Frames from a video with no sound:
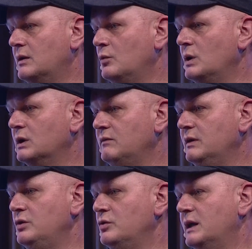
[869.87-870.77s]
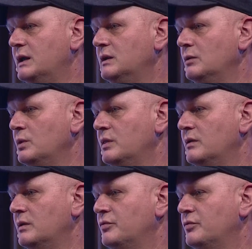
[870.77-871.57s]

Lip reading: We are giving you that with a